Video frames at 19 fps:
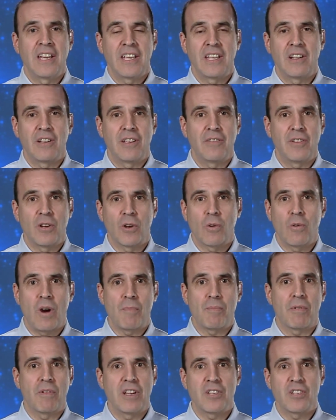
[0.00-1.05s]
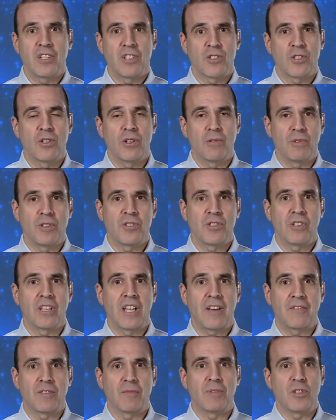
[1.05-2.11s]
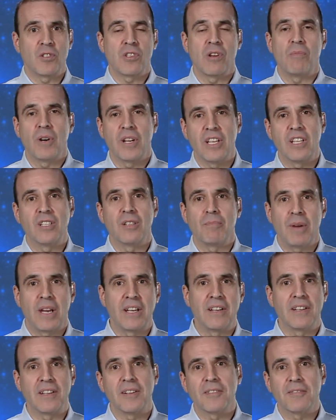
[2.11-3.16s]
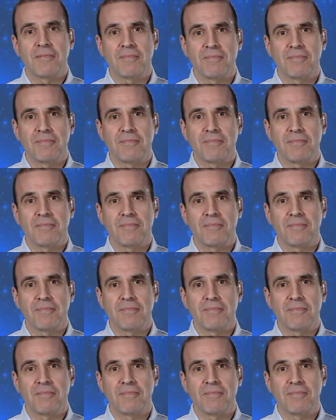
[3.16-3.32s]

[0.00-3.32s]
even though cooperation is good, we still have to be somewhat independent.